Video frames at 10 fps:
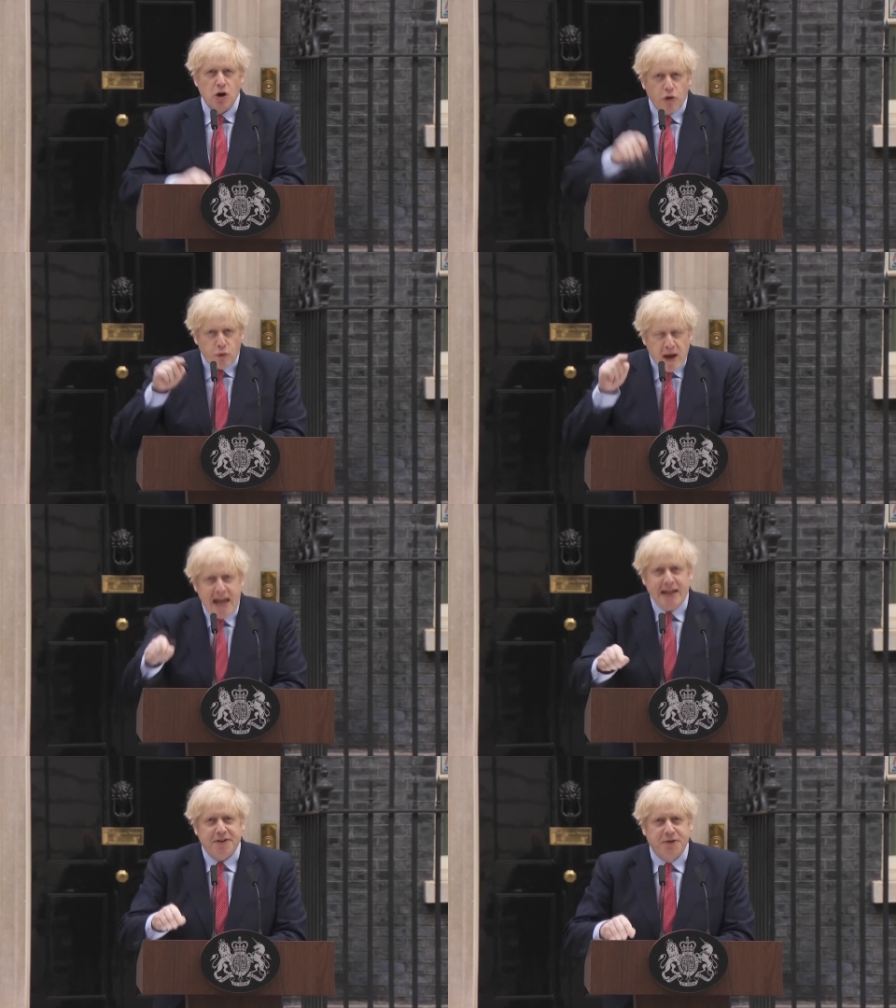
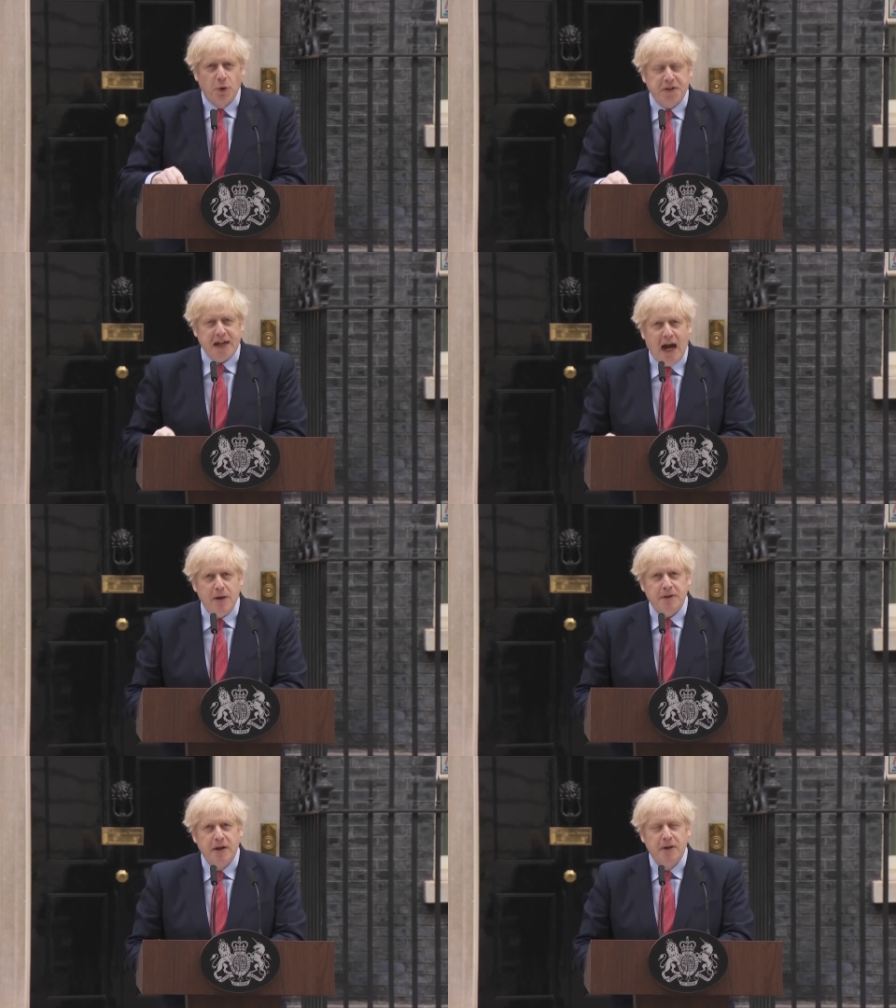really sorting
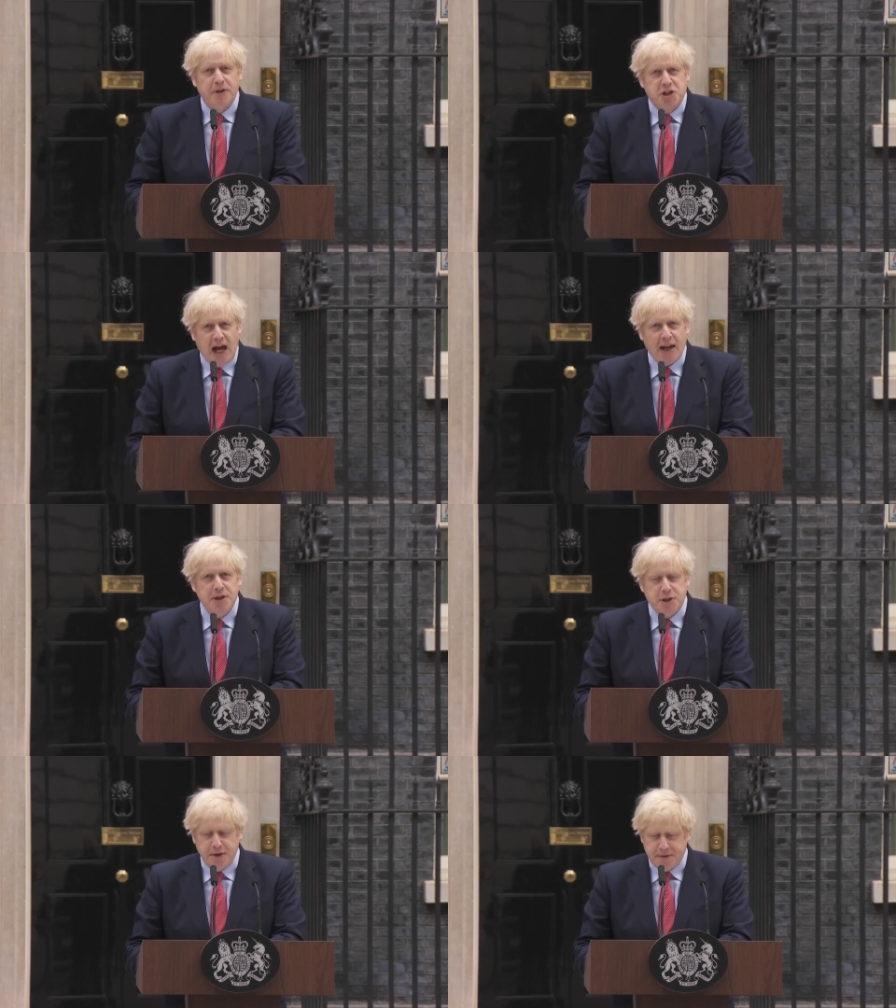out the
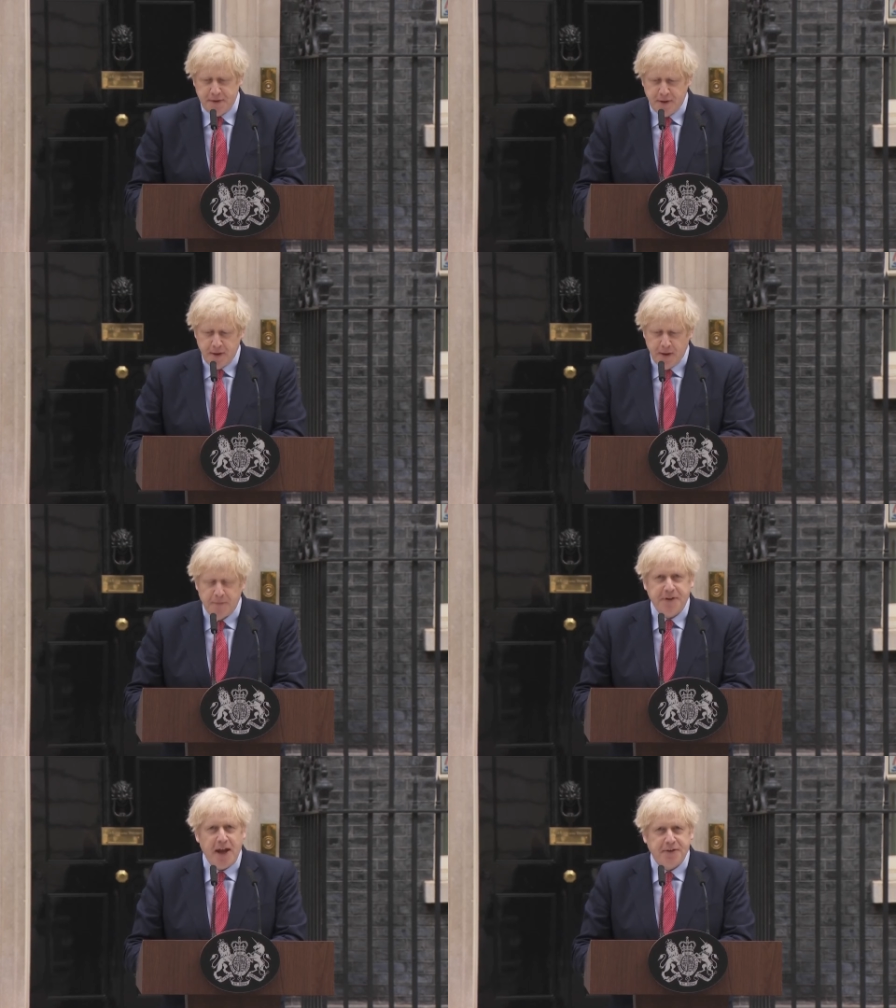challenges
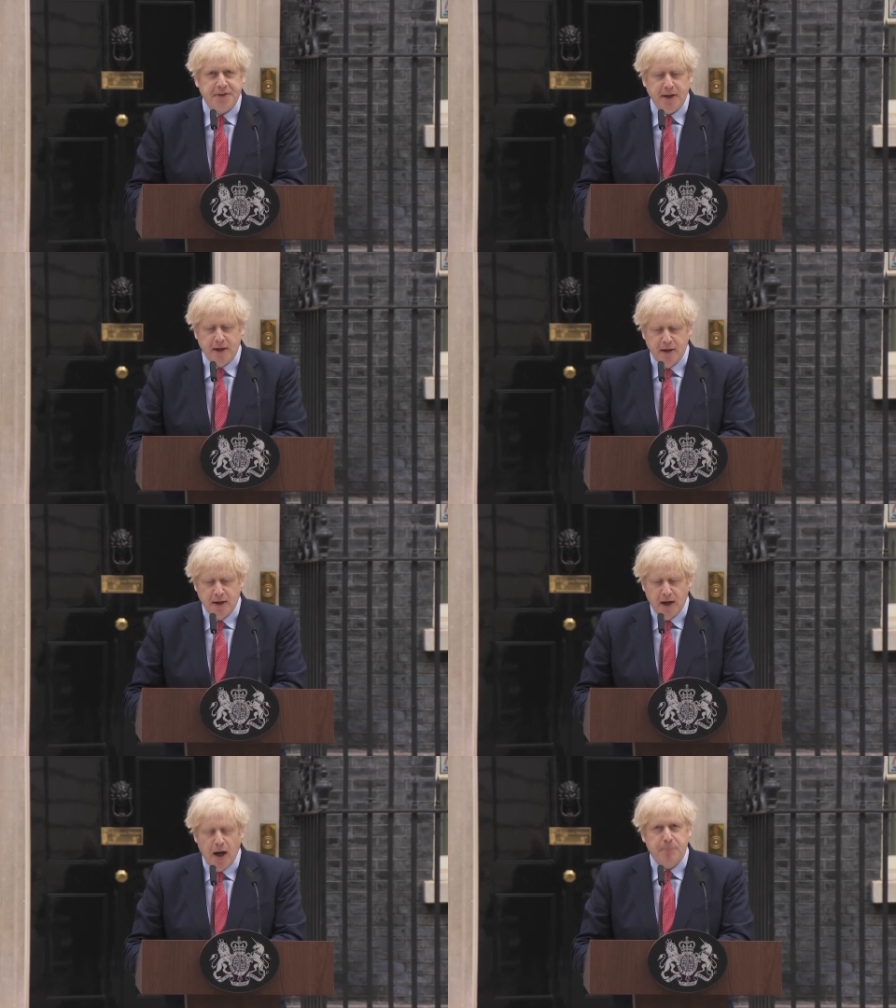of testing
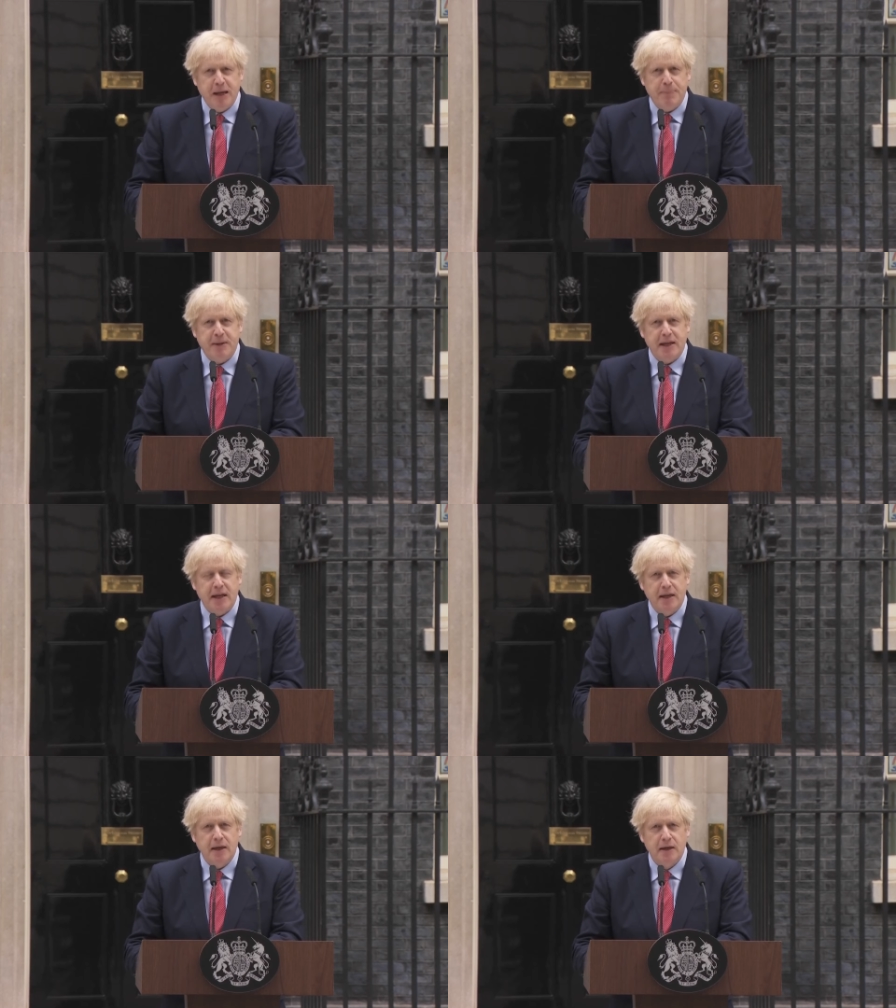and
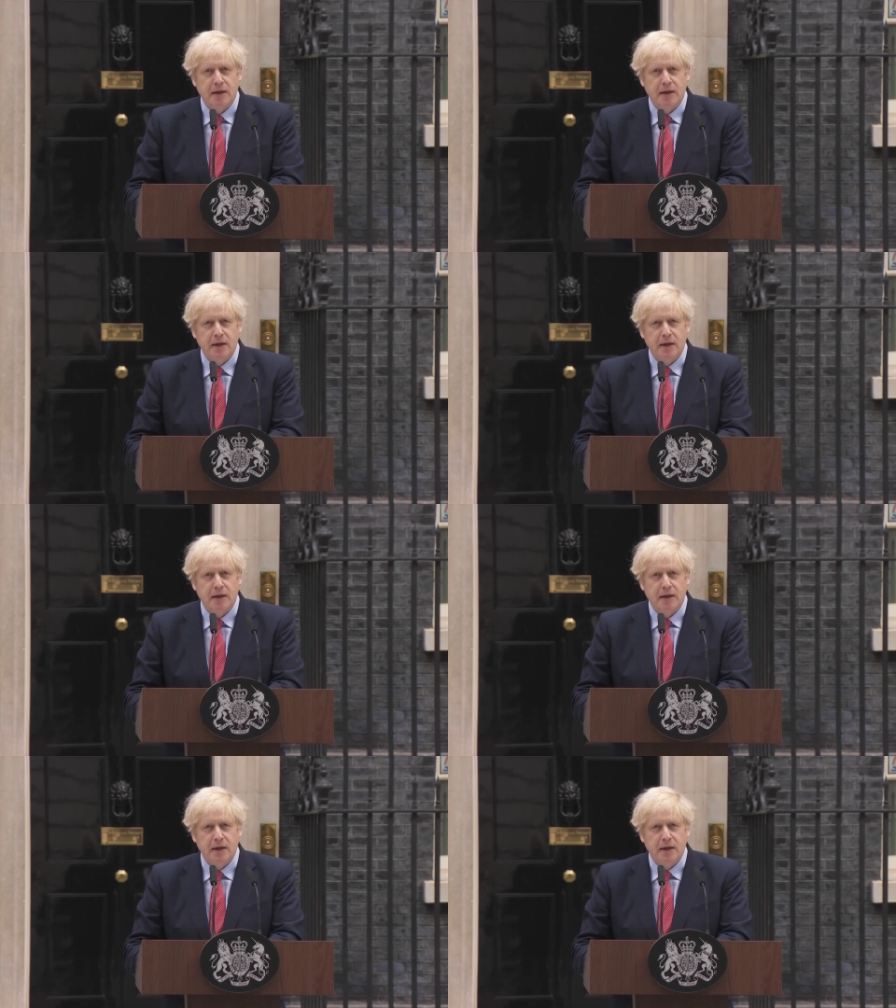PPE,